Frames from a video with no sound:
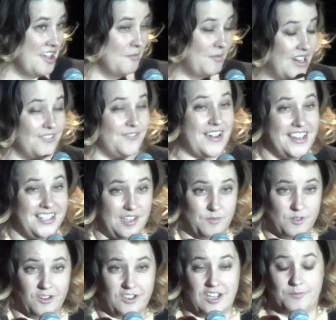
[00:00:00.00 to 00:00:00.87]
But I
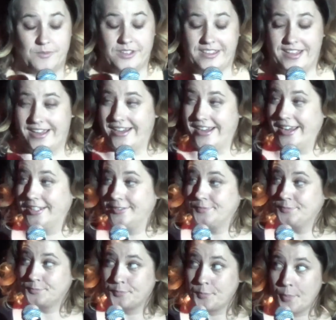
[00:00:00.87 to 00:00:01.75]
finally broke up with that
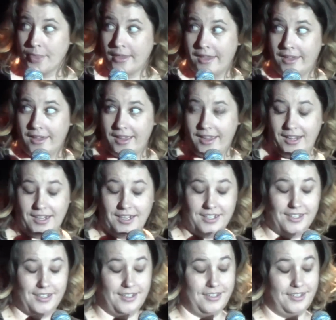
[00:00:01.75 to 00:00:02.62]
guy.
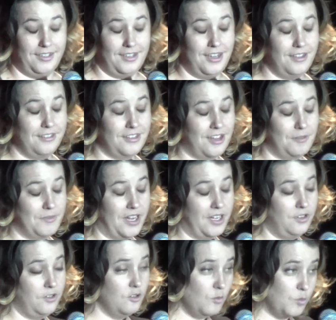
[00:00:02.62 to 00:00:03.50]
And he thought
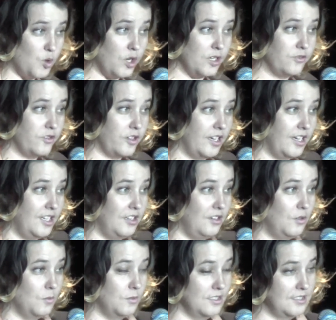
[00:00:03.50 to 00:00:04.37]
my new
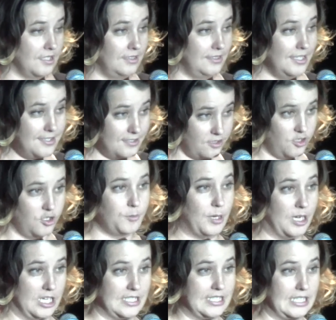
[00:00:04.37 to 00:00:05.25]
boyfriend was a
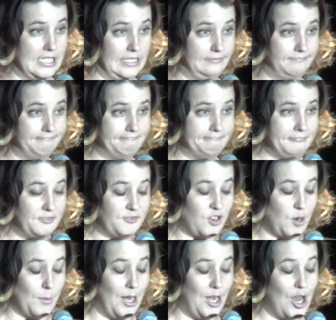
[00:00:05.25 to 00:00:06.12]
lizard person
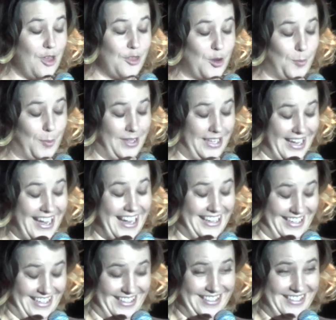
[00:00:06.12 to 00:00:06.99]
from another
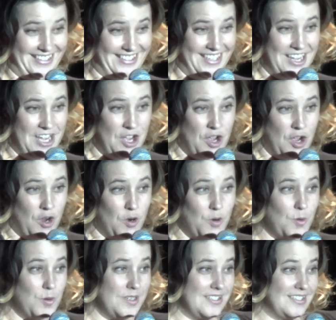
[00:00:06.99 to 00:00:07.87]
planet
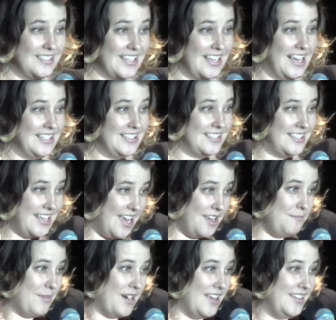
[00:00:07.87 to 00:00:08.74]
who was
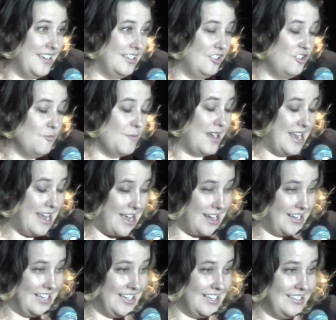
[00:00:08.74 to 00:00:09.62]
sent by the
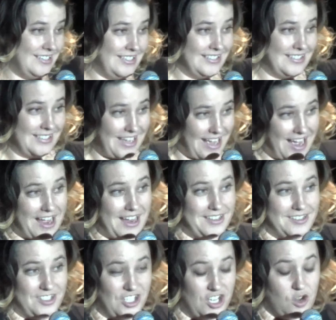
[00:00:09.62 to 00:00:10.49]
Illuminati in
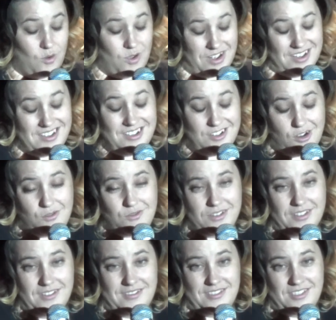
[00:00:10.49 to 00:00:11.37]
disguise to go
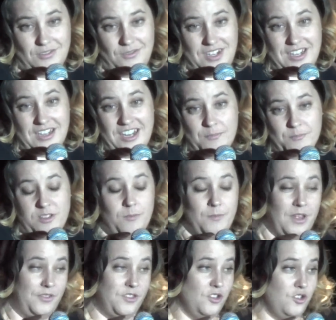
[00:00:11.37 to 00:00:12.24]
unnoticed so he could
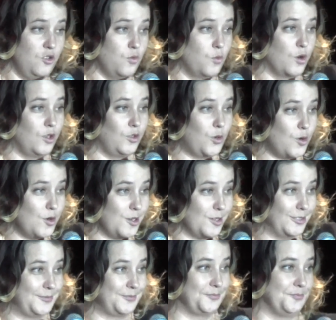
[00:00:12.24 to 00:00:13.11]
implement the New World
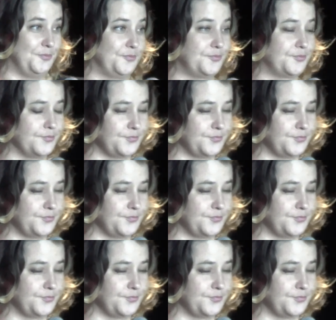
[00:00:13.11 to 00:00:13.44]
Order.